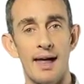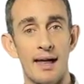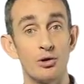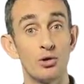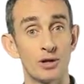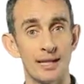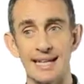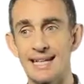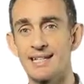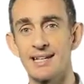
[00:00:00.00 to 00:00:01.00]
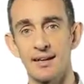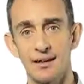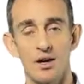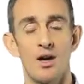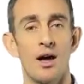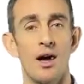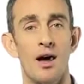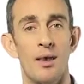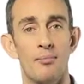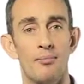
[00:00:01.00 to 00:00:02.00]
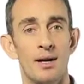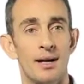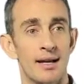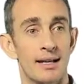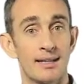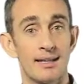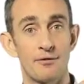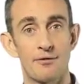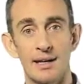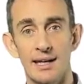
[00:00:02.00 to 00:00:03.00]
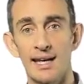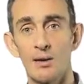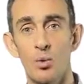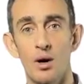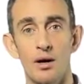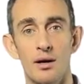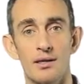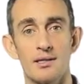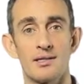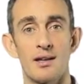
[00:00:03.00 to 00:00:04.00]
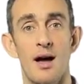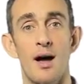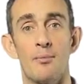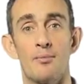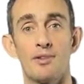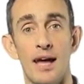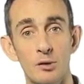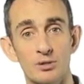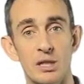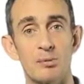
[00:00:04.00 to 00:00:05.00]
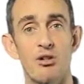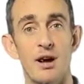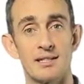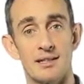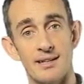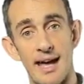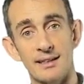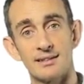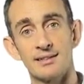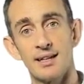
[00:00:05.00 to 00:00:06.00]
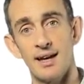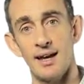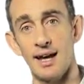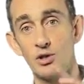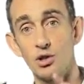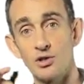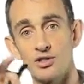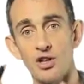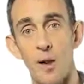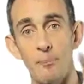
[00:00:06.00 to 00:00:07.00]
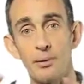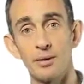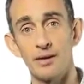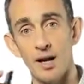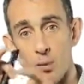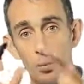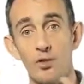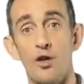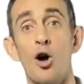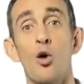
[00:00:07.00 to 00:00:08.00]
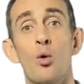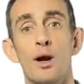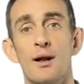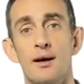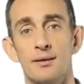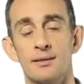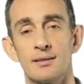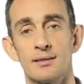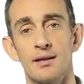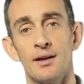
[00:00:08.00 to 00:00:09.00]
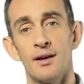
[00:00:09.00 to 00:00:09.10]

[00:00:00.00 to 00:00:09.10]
And you can elicit different keywords to help summarize the text, and you can start building up with the whole class.